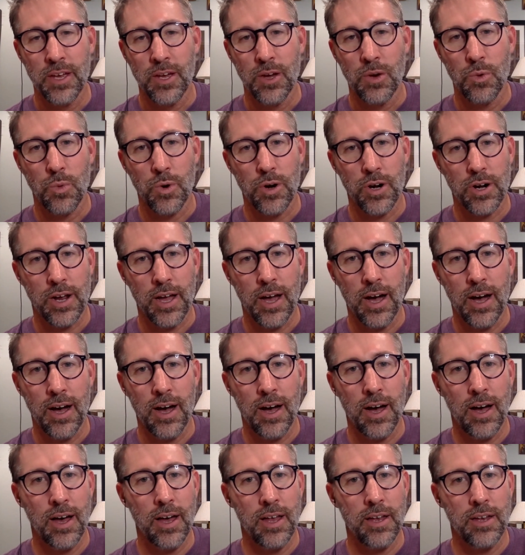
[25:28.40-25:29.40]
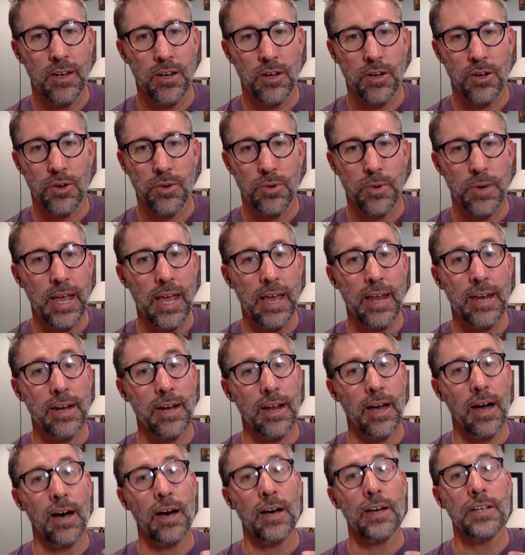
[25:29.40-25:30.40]
where God created
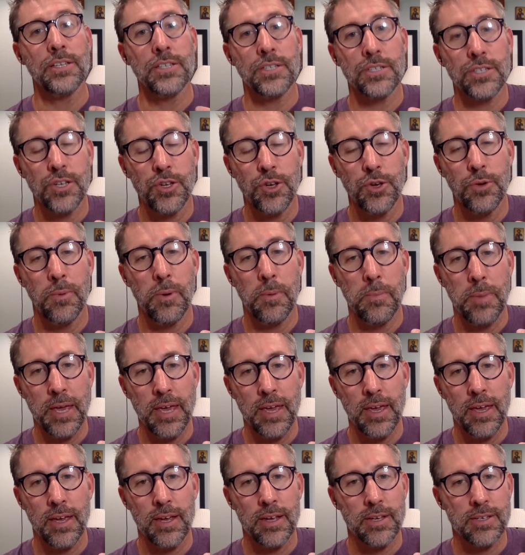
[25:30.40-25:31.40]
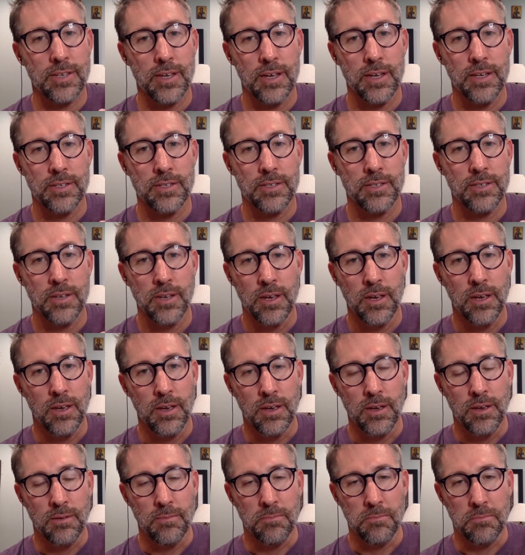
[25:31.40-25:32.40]
us, human beings, as
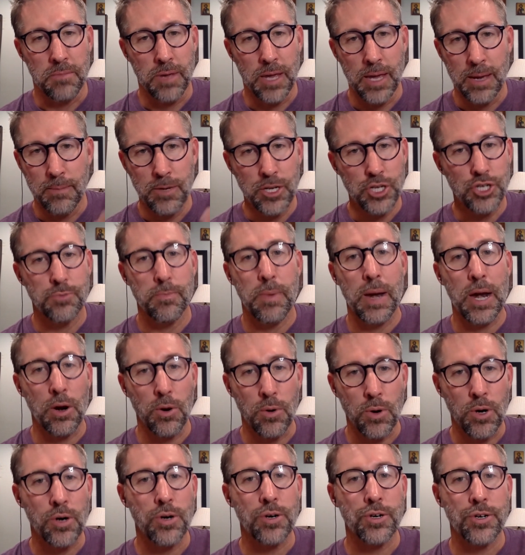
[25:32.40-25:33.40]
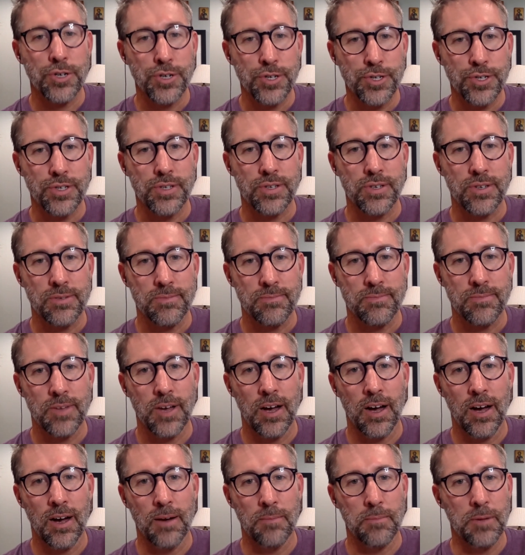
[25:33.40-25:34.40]
image bearers,
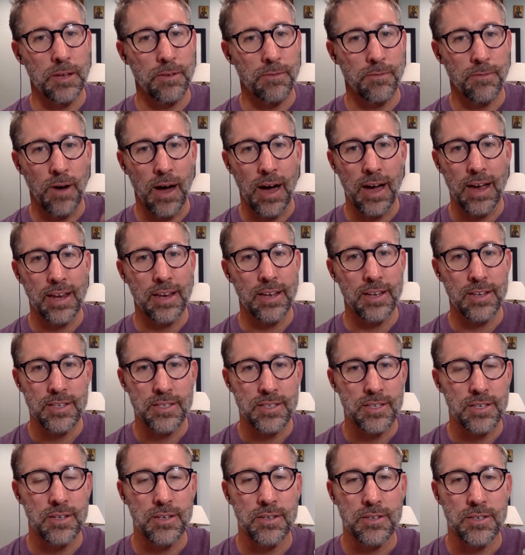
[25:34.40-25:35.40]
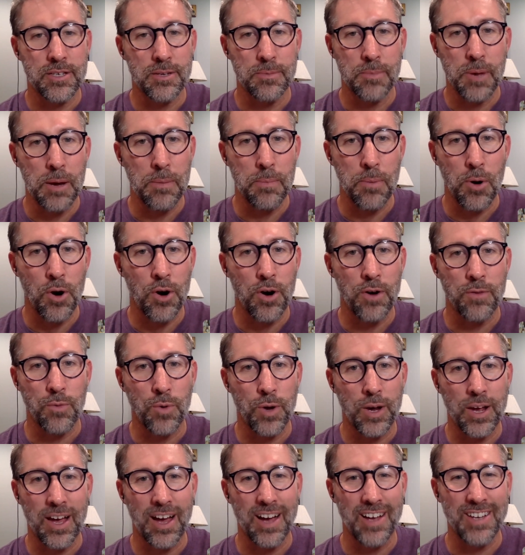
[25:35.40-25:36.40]
invited to be a part of
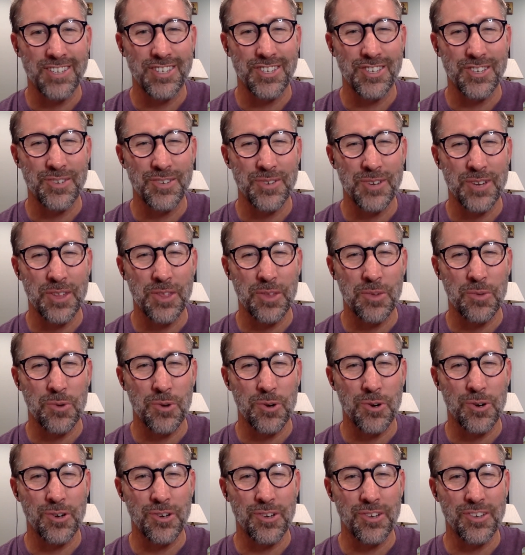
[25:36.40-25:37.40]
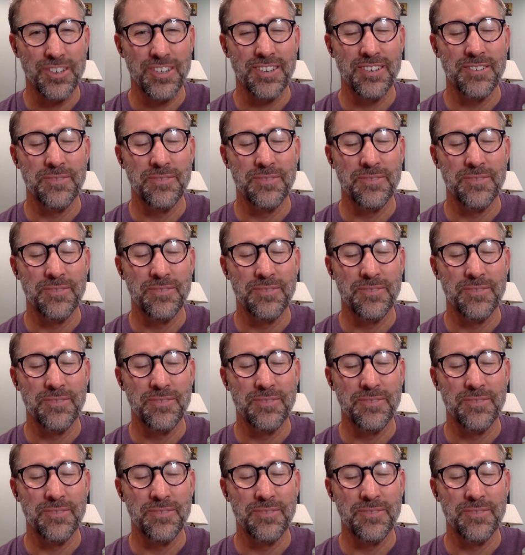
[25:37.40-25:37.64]
what God's doing in the world.